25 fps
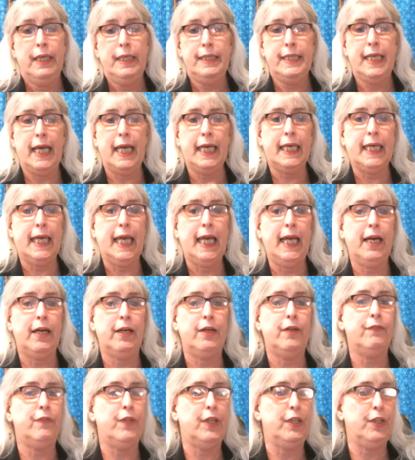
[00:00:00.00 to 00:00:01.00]
Take
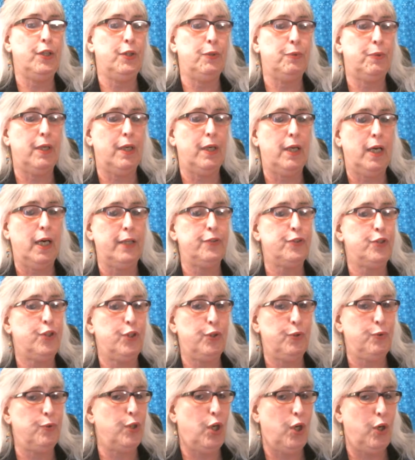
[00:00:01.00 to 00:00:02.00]
care that you are not
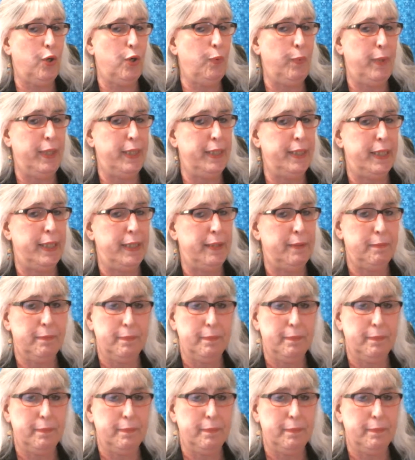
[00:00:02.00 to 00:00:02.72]
too long-winded.